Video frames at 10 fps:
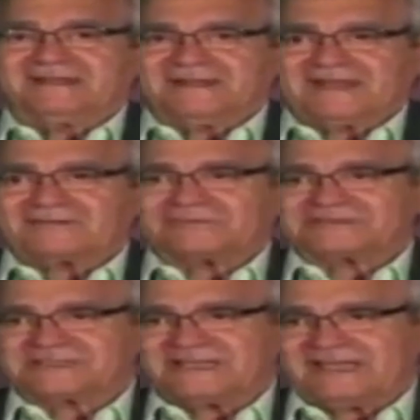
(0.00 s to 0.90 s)
that
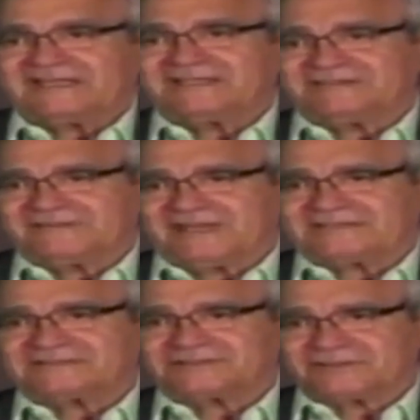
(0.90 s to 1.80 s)
was the end of
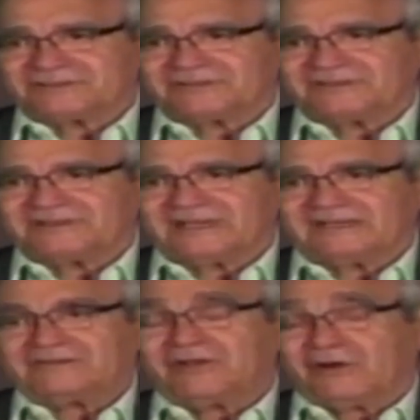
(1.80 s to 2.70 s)
that story.
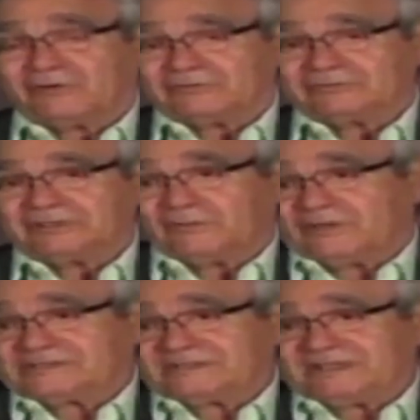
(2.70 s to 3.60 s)
No, that
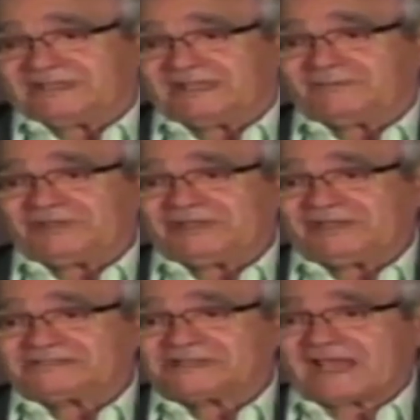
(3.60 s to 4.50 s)
wasn't the end,
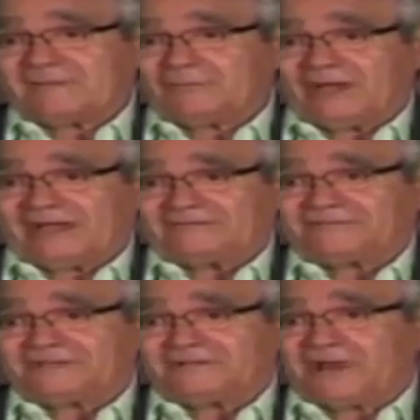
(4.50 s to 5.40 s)
because I ran
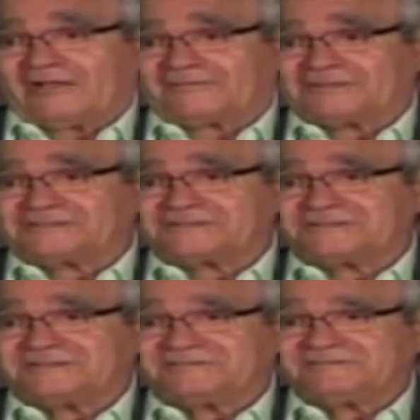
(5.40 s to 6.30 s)
for the office
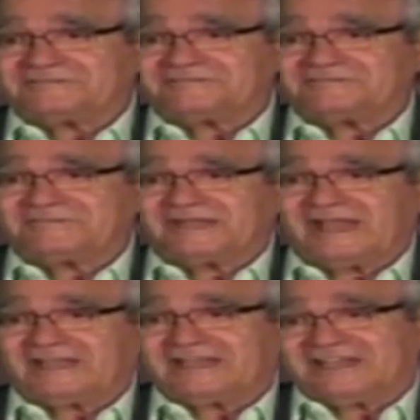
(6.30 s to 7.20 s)

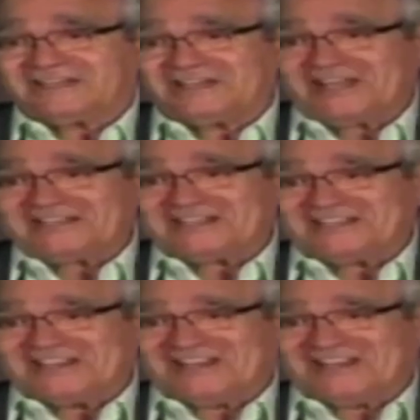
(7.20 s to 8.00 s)
and got elected.